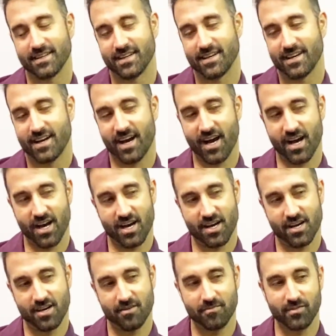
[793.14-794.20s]

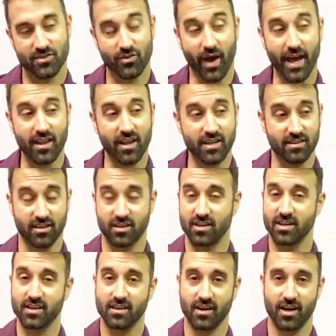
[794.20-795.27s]
So I like to cook.